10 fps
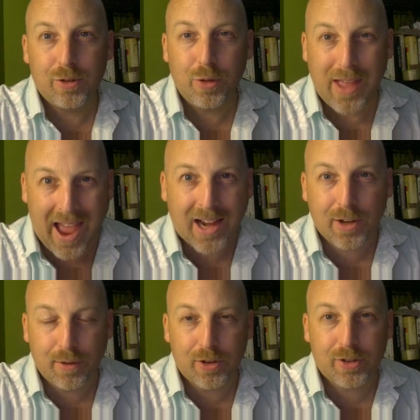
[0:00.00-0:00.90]
to the
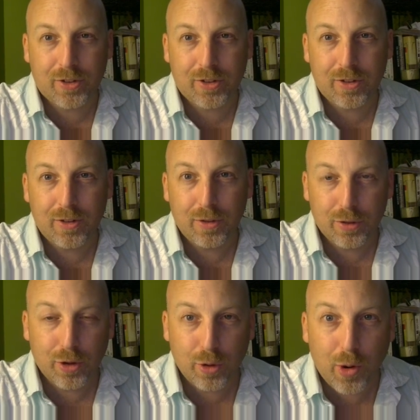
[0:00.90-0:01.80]
activists,
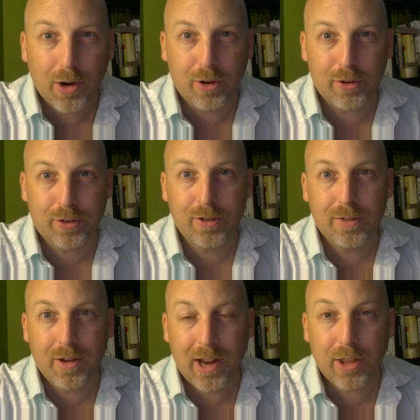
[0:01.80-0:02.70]
the lawyers,
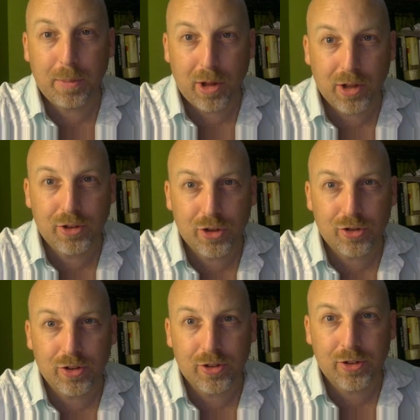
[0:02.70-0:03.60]
and the
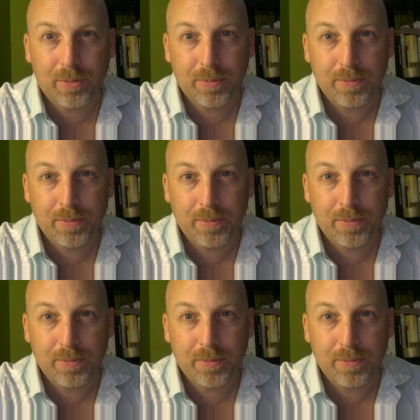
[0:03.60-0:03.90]
politicians.